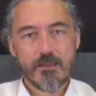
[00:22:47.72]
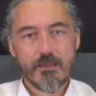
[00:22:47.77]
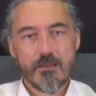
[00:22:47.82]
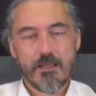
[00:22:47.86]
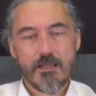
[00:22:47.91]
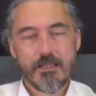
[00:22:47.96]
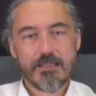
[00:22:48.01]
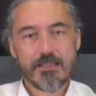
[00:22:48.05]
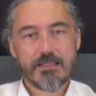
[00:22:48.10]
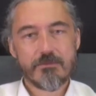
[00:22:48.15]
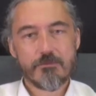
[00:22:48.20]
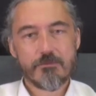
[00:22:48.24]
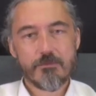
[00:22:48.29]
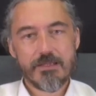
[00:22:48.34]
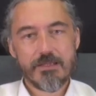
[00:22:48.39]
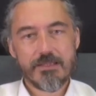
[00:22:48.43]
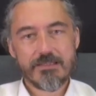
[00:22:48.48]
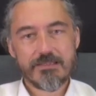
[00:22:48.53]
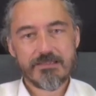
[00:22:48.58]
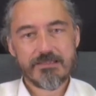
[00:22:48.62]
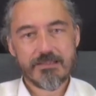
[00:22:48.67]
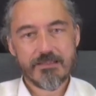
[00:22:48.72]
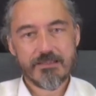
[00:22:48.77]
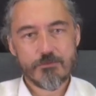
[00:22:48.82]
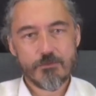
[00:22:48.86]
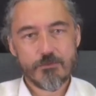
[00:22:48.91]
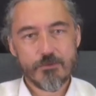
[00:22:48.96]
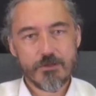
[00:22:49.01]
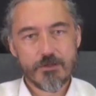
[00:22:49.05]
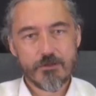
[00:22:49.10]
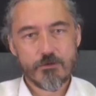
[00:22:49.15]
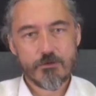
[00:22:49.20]
And that means that
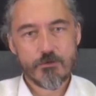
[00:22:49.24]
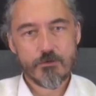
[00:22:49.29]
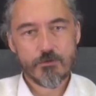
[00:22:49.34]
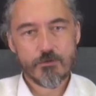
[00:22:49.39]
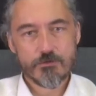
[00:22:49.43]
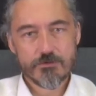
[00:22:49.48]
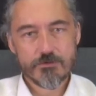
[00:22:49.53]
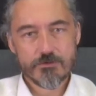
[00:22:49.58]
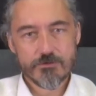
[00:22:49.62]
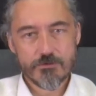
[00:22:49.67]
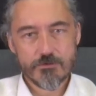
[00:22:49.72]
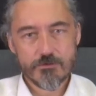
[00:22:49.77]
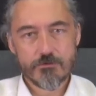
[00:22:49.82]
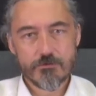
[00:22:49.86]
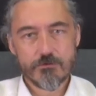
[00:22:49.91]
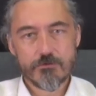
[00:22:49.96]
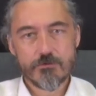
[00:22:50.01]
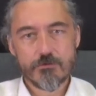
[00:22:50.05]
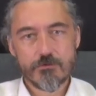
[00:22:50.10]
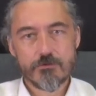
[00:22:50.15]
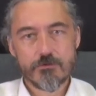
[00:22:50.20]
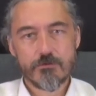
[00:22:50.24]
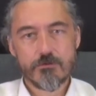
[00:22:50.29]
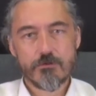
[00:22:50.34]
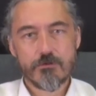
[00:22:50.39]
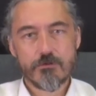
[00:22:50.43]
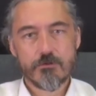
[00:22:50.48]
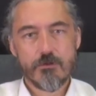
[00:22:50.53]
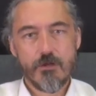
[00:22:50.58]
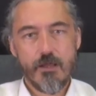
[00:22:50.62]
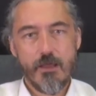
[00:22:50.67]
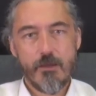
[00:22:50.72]
we are also
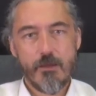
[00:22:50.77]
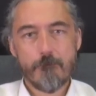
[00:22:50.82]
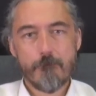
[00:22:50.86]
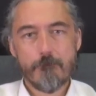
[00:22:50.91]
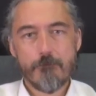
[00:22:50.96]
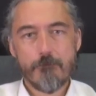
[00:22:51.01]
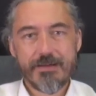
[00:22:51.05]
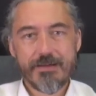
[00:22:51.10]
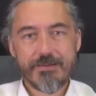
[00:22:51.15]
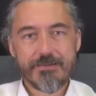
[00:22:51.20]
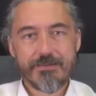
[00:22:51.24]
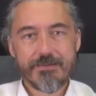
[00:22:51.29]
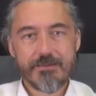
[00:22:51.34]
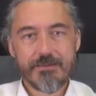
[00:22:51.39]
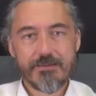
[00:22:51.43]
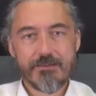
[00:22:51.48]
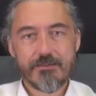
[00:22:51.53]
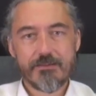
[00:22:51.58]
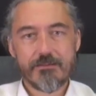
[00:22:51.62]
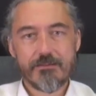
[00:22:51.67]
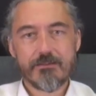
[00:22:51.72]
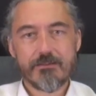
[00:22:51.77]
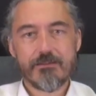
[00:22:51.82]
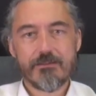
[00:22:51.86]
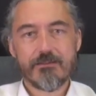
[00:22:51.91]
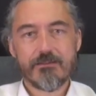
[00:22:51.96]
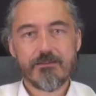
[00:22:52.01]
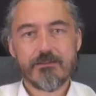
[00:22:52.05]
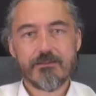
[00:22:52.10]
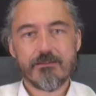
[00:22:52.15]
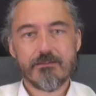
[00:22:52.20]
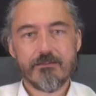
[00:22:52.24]
embodying
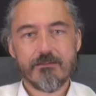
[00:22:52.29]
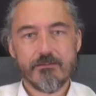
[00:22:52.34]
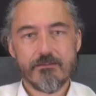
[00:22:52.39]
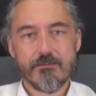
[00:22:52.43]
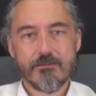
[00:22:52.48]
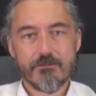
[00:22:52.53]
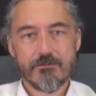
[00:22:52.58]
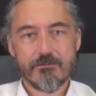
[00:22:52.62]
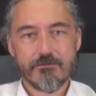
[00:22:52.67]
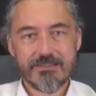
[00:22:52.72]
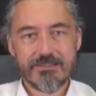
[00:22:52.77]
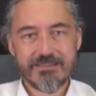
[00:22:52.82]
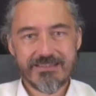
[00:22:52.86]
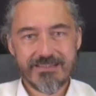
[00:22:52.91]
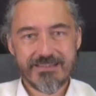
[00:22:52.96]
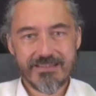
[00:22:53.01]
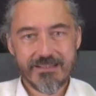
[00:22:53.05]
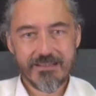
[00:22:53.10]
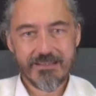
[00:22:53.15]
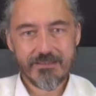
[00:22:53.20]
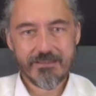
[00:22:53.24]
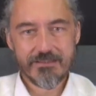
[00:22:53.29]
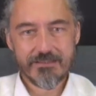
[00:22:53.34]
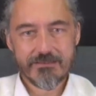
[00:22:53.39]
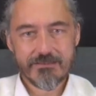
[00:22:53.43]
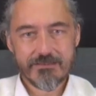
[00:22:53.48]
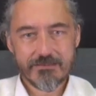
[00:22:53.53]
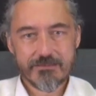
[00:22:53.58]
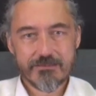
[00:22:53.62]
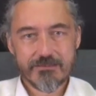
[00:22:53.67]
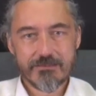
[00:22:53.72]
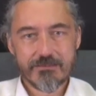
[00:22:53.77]
the
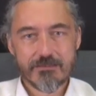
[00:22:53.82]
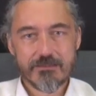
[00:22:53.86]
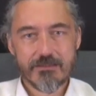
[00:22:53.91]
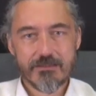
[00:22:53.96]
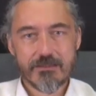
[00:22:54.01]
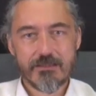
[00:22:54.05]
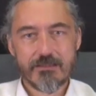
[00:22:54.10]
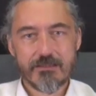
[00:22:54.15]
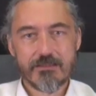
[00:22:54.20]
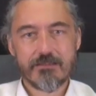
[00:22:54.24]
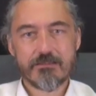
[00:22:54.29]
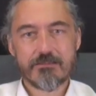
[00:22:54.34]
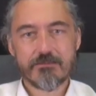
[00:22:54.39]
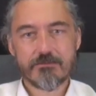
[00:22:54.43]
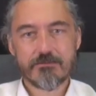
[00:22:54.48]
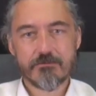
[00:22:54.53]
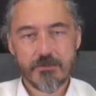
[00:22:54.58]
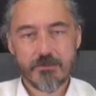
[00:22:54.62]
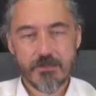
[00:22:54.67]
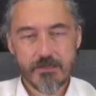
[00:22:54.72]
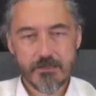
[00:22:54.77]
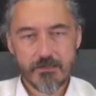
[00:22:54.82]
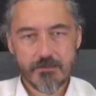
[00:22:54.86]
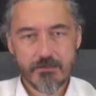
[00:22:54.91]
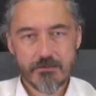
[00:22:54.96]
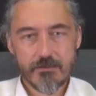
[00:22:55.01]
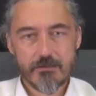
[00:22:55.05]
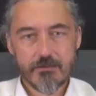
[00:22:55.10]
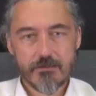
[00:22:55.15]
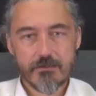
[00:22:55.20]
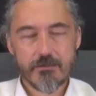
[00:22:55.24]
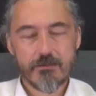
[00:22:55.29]
resilience and the strength
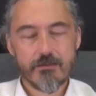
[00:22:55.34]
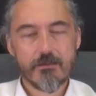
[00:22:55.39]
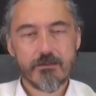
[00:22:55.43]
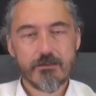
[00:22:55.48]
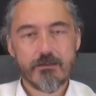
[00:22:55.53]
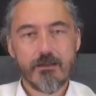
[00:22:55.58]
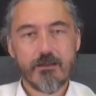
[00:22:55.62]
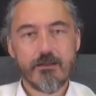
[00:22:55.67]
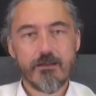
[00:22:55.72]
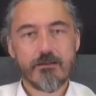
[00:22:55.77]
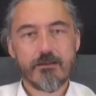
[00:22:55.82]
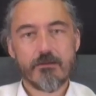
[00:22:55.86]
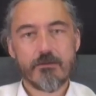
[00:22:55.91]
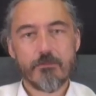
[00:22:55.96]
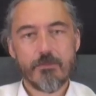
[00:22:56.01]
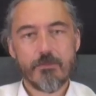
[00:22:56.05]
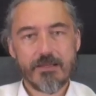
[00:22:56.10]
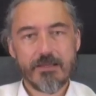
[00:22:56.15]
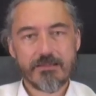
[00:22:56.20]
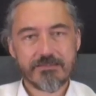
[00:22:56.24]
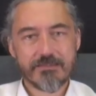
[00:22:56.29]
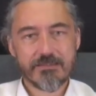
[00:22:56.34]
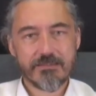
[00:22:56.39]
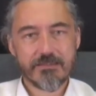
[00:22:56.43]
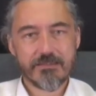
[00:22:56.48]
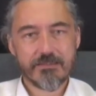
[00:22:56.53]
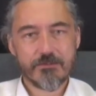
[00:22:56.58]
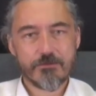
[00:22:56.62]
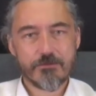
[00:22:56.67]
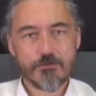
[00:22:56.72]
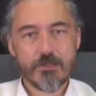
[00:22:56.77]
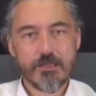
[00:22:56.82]
and the
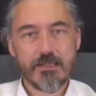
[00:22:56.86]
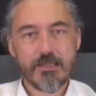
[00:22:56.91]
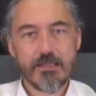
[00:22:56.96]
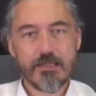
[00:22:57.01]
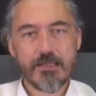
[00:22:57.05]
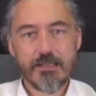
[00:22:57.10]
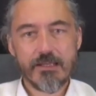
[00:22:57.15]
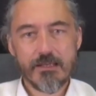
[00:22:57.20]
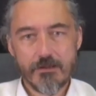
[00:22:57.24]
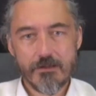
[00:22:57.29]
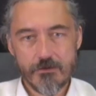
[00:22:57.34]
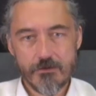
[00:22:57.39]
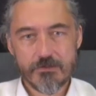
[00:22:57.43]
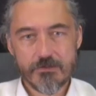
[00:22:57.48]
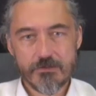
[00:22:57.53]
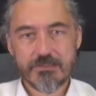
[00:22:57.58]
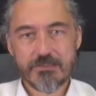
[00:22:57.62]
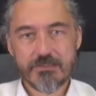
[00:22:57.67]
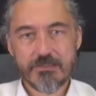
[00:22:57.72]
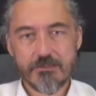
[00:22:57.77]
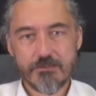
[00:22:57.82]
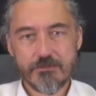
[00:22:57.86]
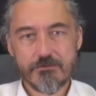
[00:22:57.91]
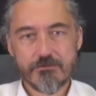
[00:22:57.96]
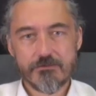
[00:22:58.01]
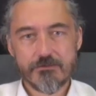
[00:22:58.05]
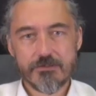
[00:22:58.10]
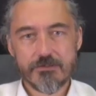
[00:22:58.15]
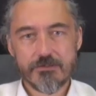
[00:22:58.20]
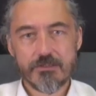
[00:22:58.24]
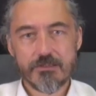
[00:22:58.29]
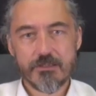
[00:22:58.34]
capacity to heal
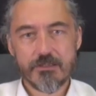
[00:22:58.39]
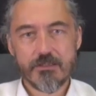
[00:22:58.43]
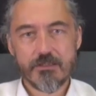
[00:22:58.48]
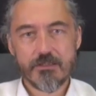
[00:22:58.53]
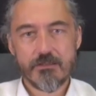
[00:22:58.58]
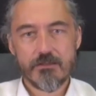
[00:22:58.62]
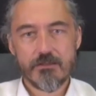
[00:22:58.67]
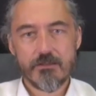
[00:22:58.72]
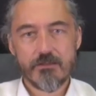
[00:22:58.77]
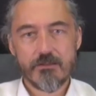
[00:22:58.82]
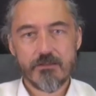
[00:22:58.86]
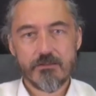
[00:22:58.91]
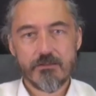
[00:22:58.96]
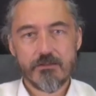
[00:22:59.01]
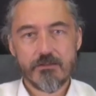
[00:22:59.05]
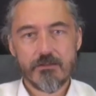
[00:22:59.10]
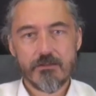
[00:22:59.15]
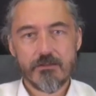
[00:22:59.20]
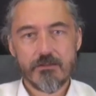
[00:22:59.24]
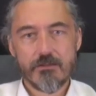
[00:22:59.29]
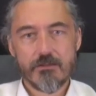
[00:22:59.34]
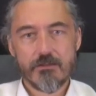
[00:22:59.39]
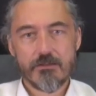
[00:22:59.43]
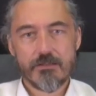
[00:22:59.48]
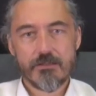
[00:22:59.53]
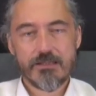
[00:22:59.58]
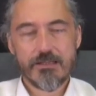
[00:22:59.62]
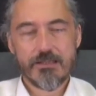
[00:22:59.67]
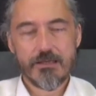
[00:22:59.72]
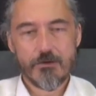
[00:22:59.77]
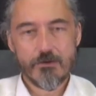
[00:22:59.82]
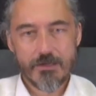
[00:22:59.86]
ourselves
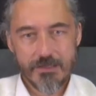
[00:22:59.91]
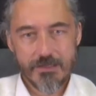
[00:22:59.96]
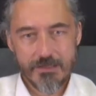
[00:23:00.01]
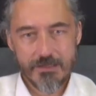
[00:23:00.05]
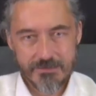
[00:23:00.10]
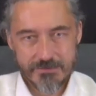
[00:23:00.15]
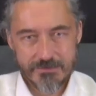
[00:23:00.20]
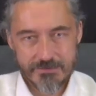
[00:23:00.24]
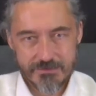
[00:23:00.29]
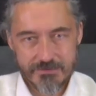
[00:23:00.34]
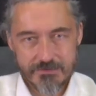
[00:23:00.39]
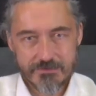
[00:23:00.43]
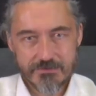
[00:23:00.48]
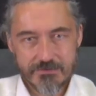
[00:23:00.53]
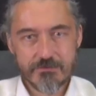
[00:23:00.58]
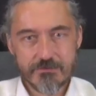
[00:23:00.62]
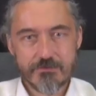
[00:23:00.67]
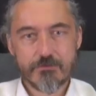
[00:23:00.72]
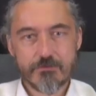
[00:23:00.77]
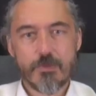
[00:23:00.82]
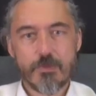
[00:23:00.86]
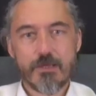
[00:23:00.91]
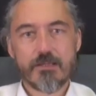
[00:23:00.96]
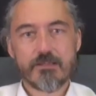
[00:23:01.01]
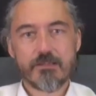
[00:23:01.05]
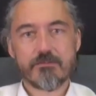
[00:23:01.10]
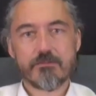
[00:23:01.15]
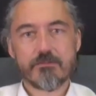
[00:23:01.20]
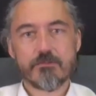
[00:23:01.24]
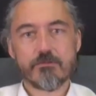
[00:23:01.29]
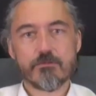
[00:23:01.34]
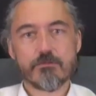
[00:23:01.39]
that our ancestors
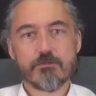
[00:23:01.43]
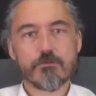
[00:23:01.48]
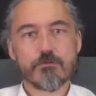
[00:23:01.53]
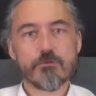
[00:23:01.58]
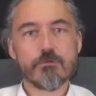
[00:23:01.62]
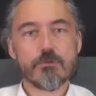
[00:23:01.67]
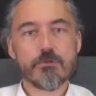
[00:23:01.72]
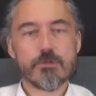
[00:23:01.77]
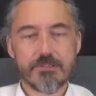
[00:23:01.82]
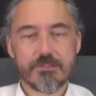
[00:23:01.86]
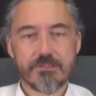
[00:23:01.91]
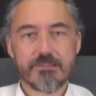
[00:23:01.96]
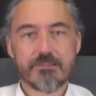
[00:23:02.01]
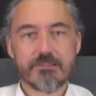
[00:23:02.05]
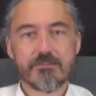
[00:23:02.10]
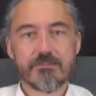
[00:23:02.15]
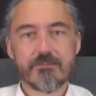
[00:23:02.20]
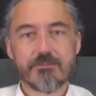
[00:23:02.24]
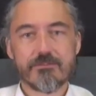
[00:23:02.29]
passed on to us.